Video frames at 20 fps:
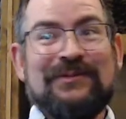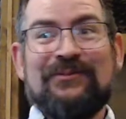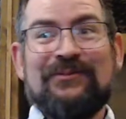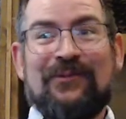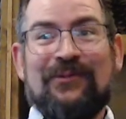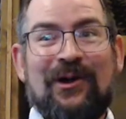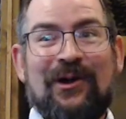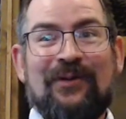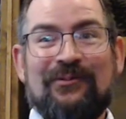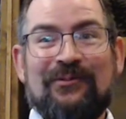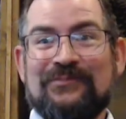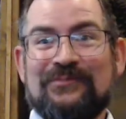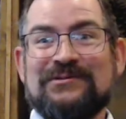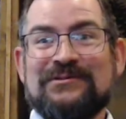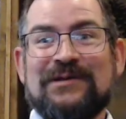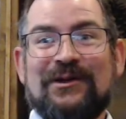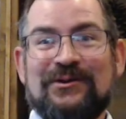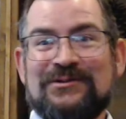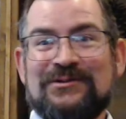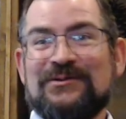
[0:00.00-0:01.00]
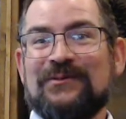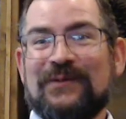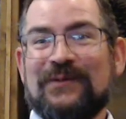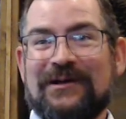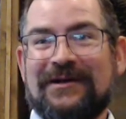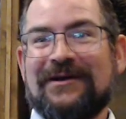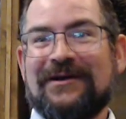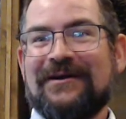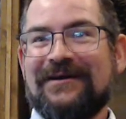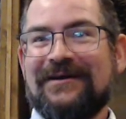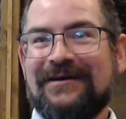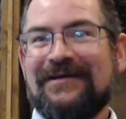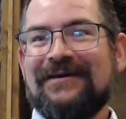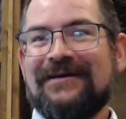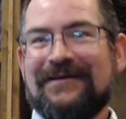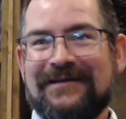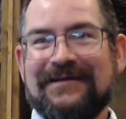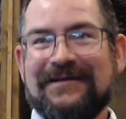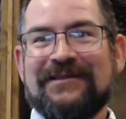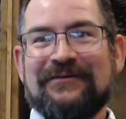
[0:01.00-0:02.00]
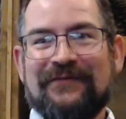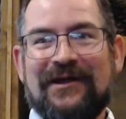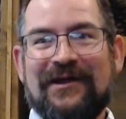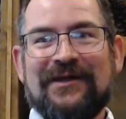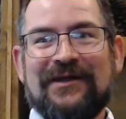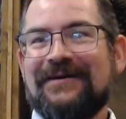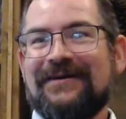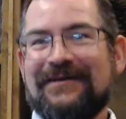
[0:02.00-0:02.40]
problems elsewhere in the value